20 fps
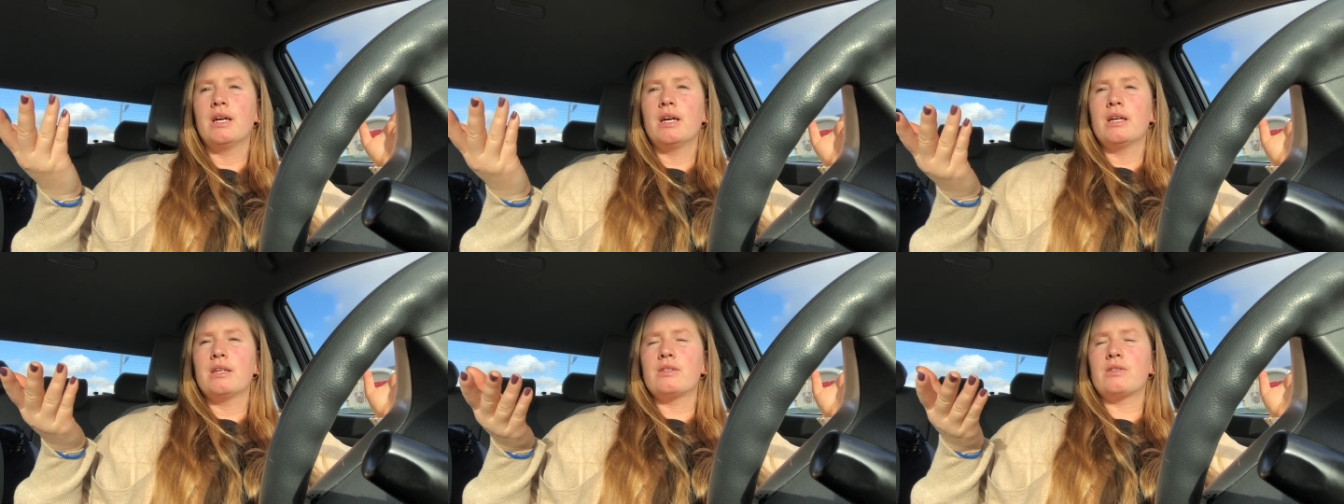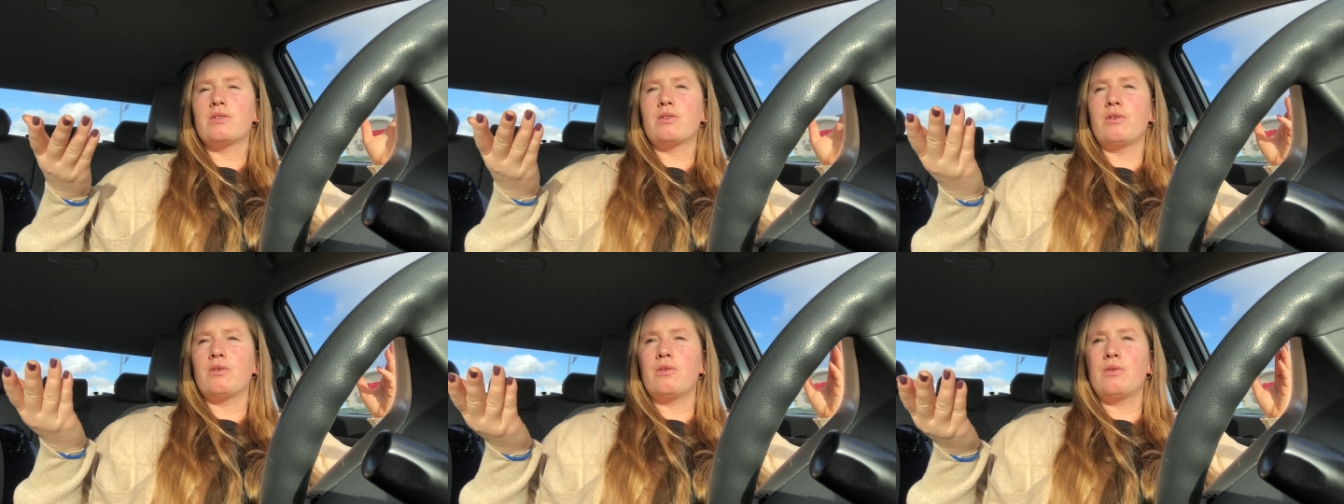
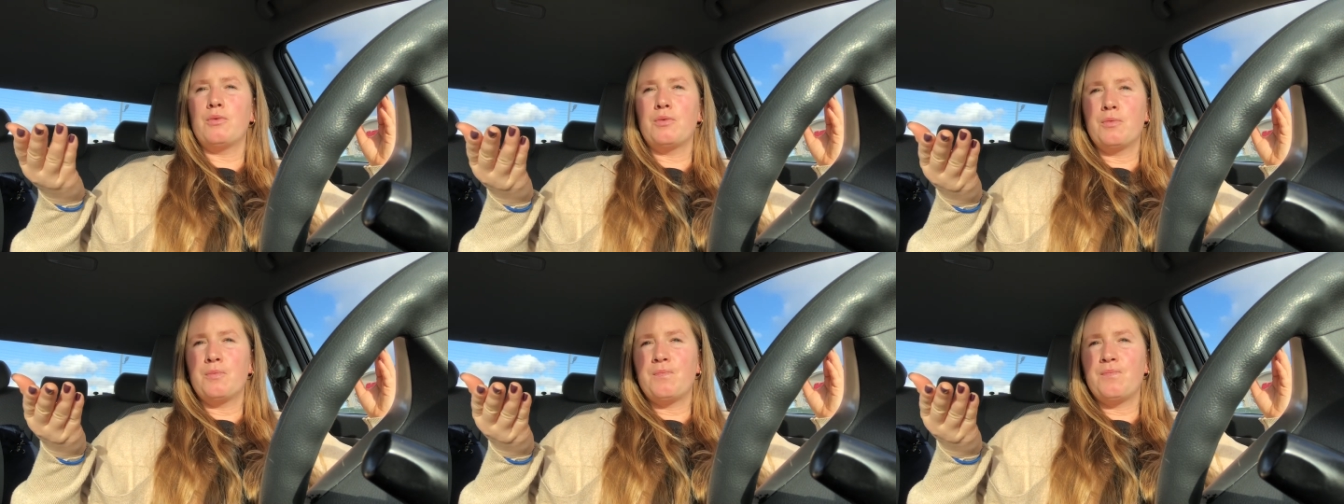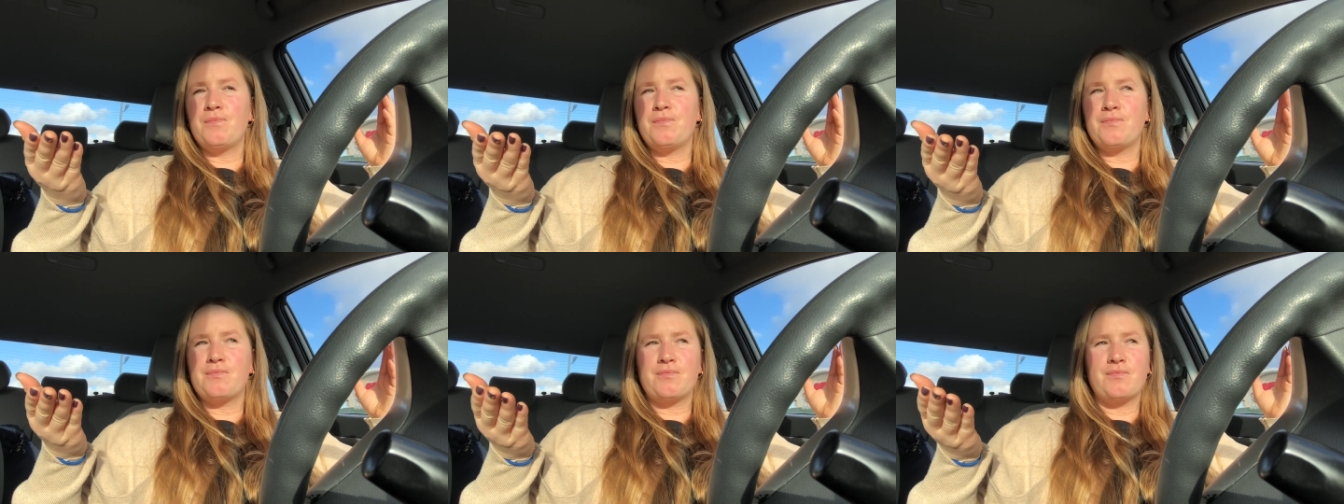so
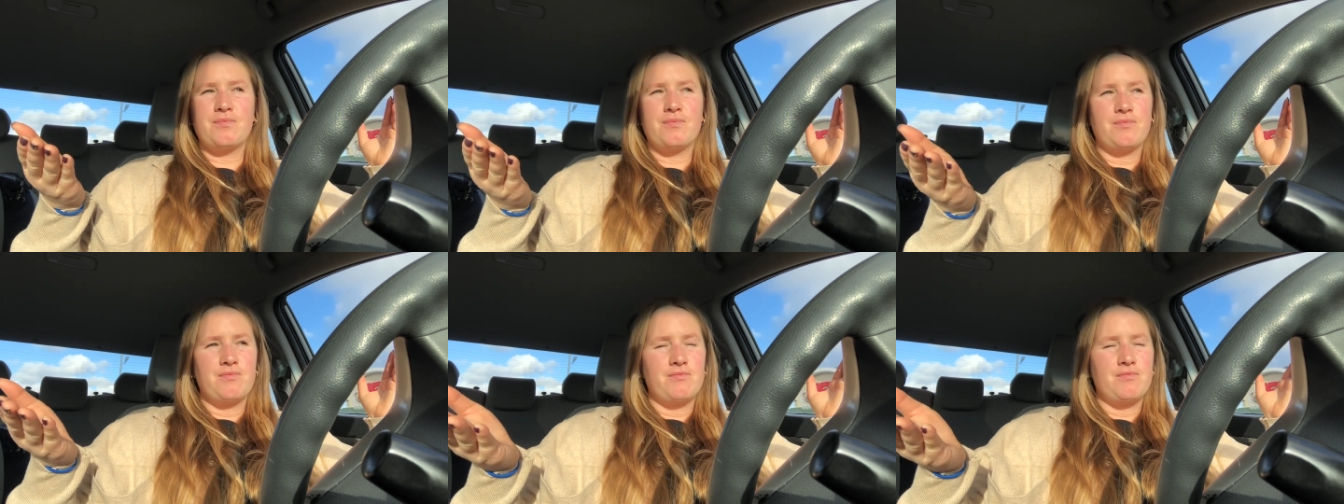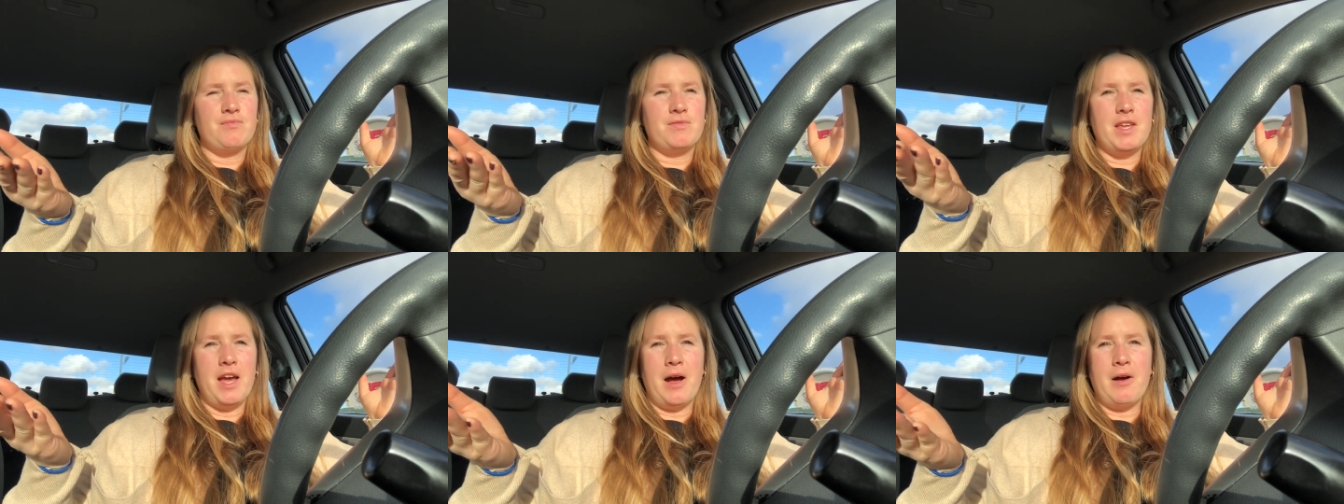
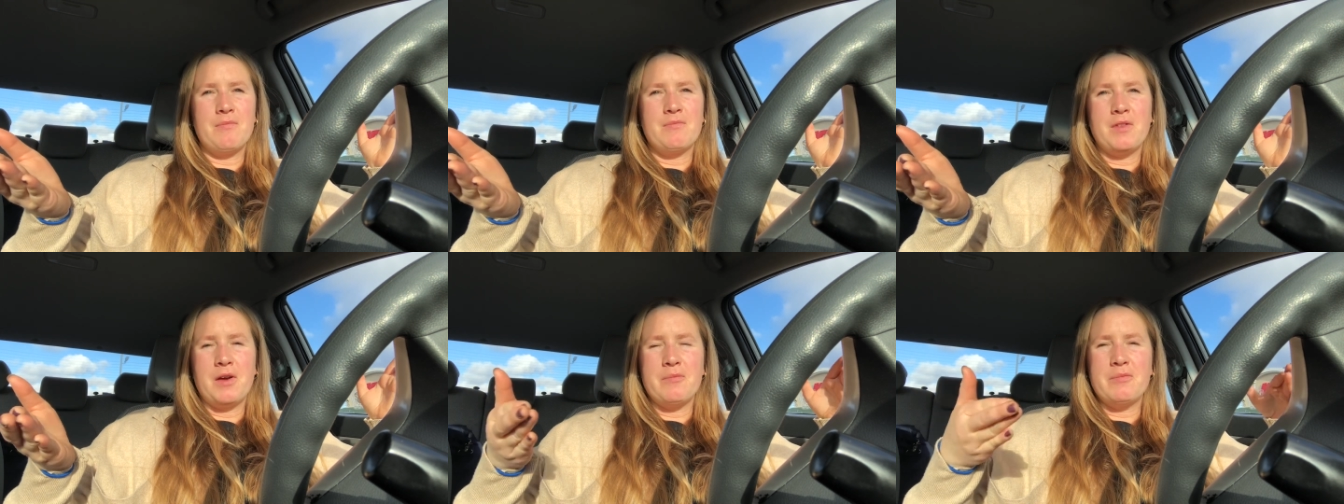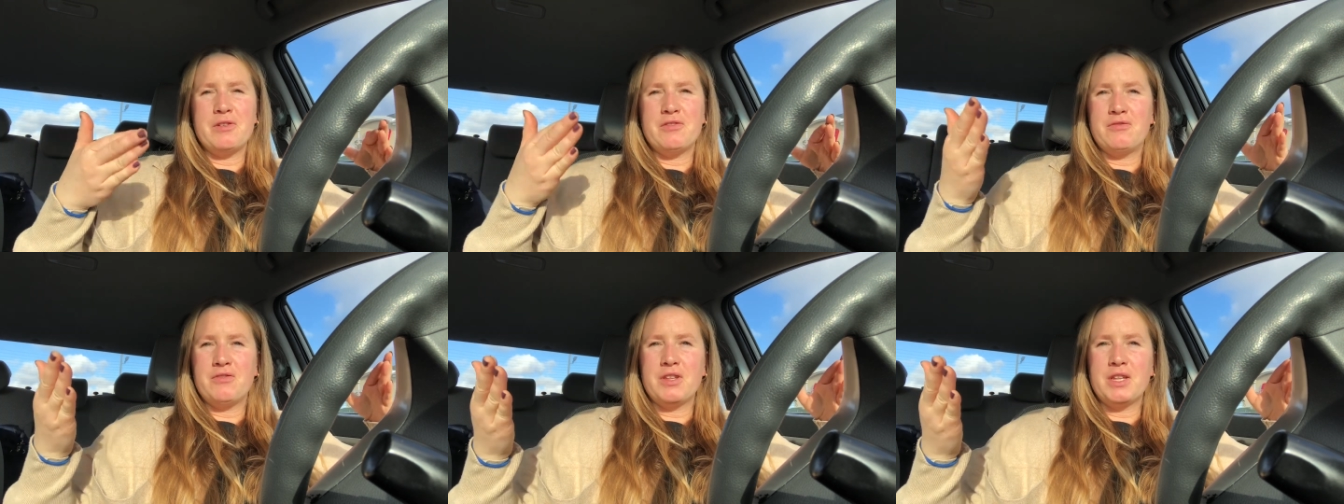yeah i've
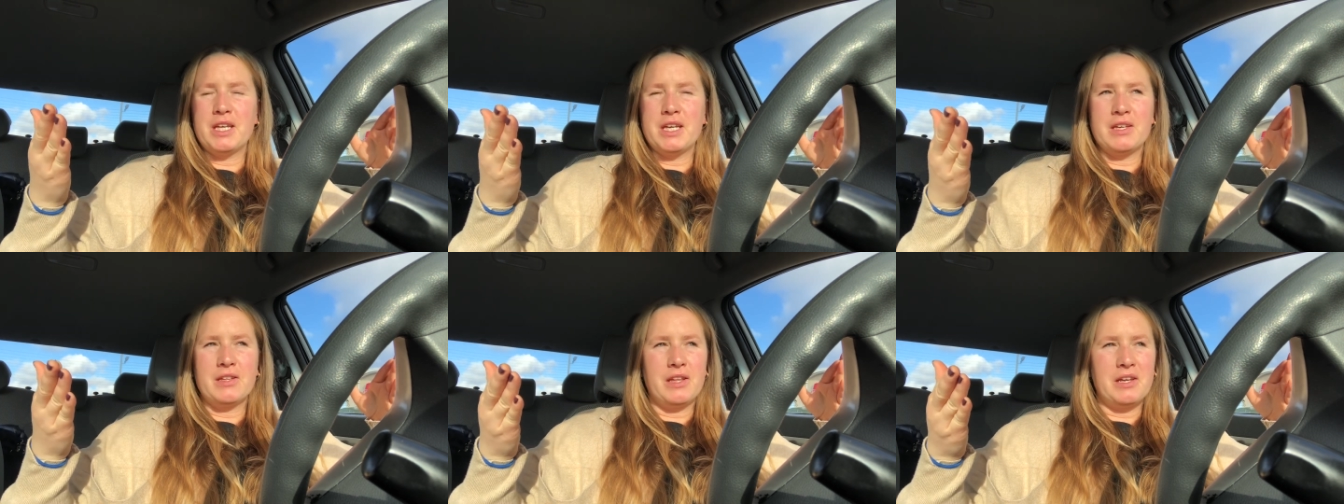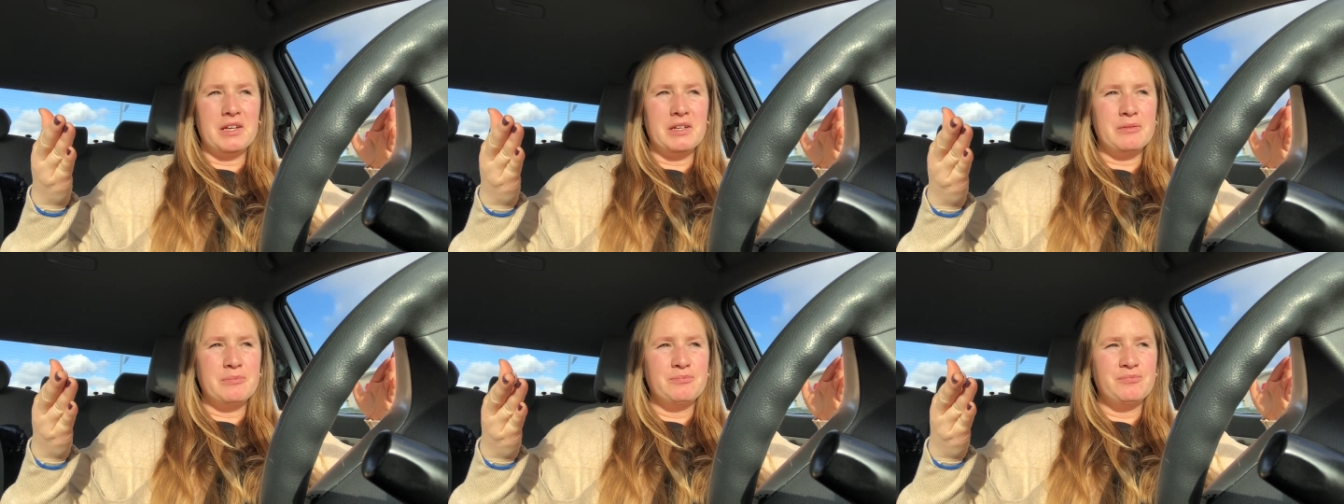been feeling
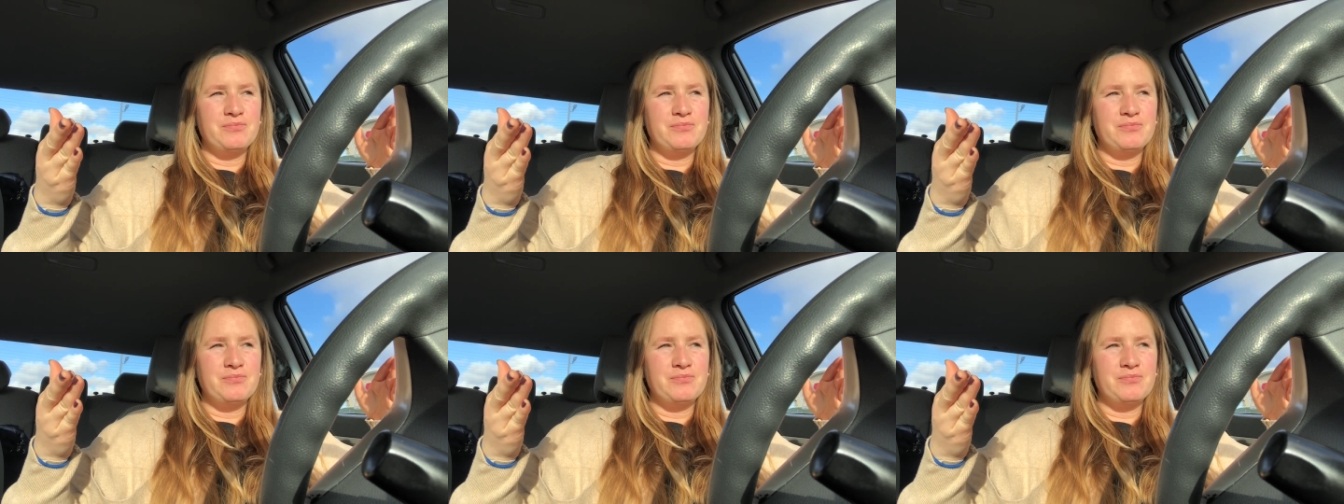like